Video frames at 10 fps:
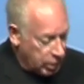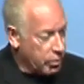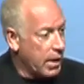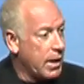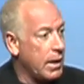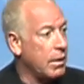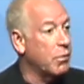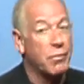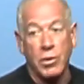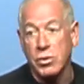creating
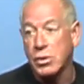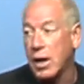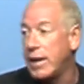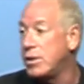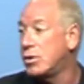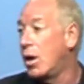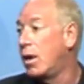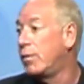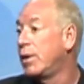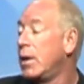the first kinds of